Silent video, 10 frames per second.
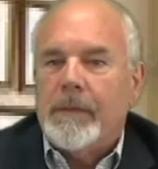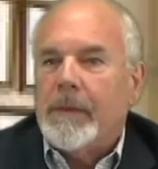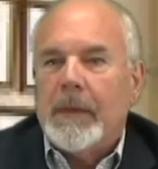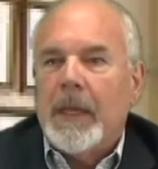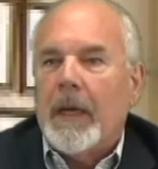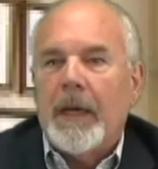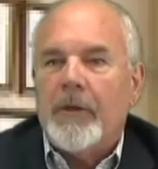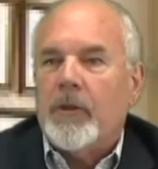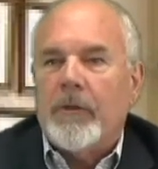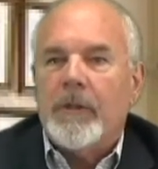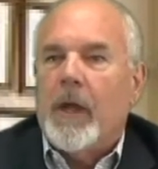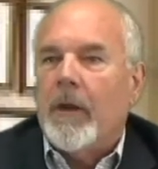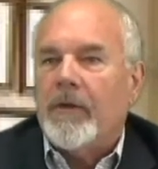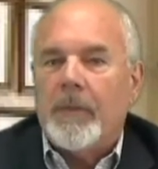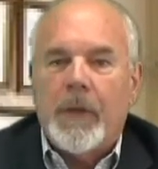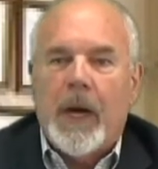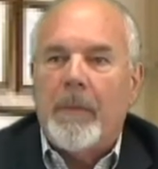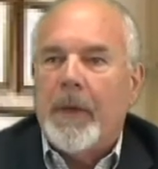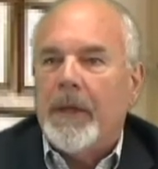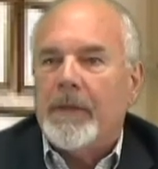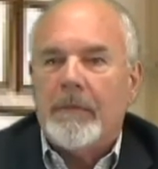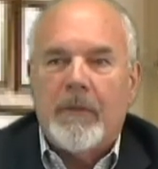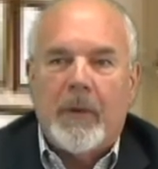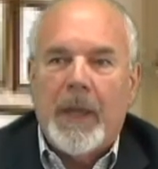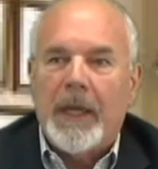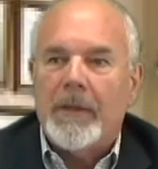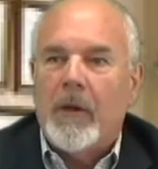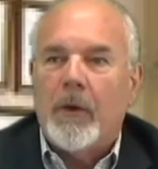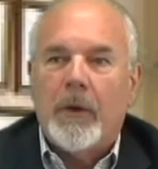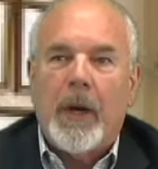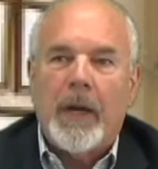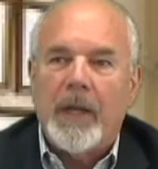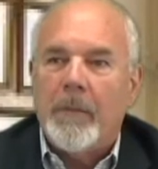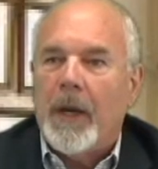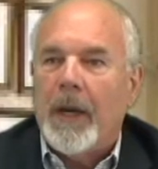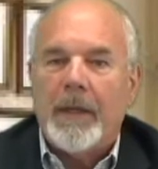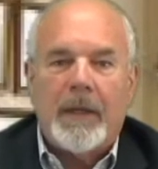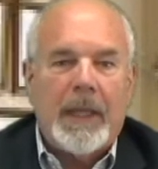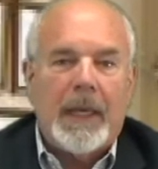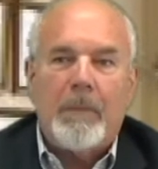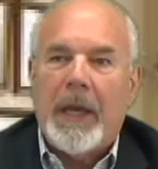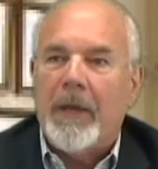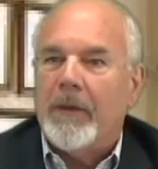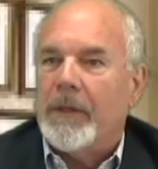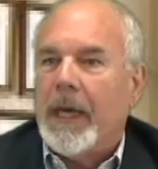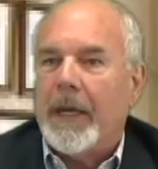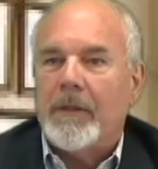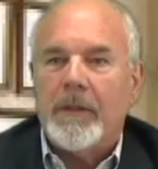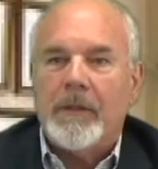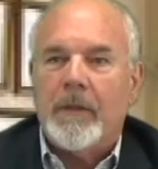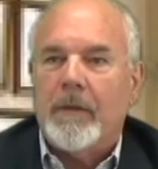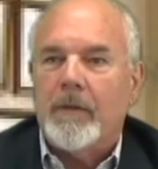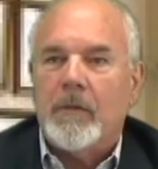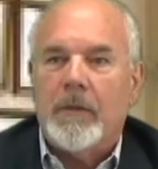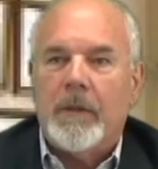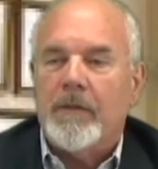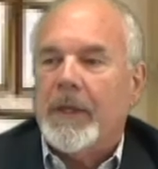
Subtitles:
Not an issue. As long as the property remains owner-occupied and they pay their taxes and their insurance,